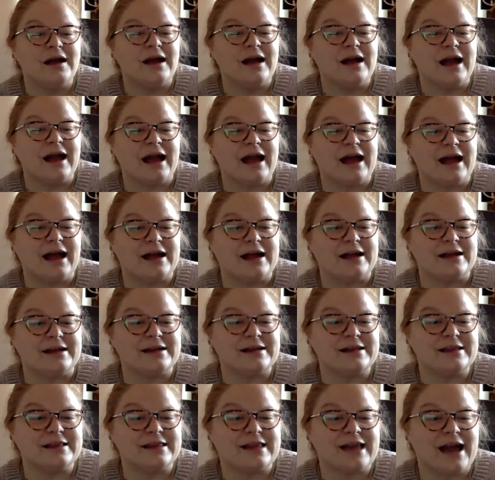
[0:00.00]

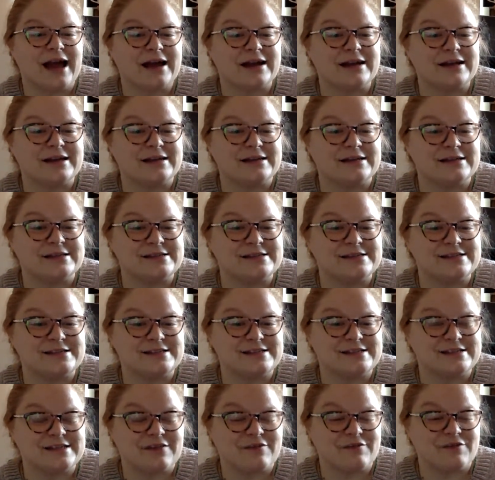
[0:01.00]
And that is the
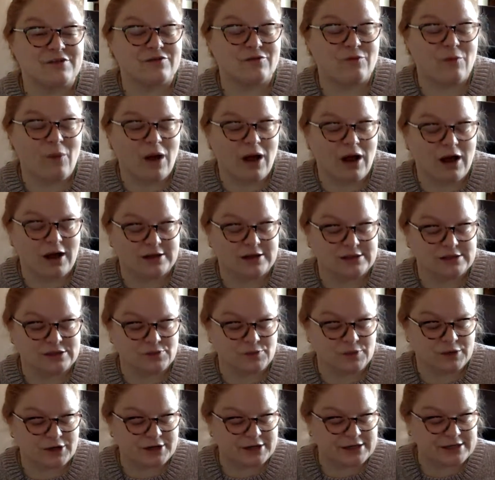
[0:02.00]
Seven of Wands,
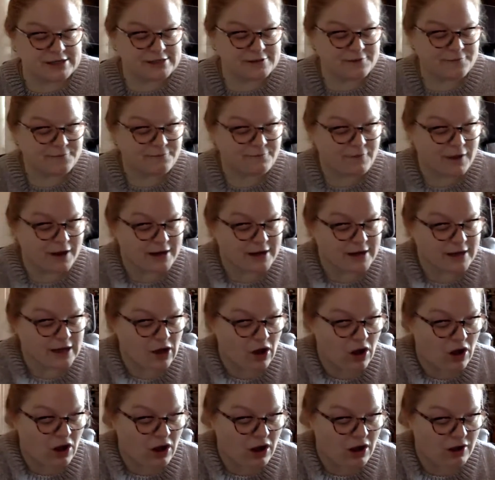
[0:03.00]
where he's fighting
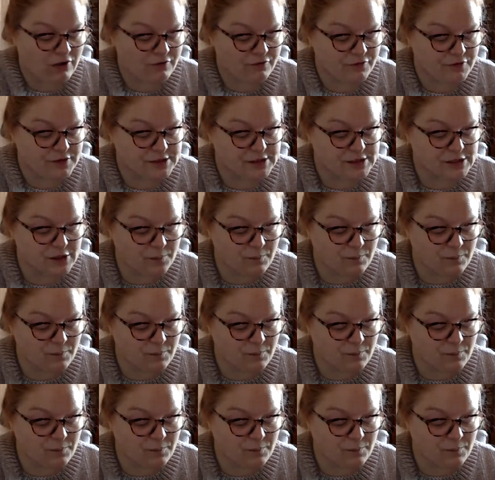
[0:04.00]
off these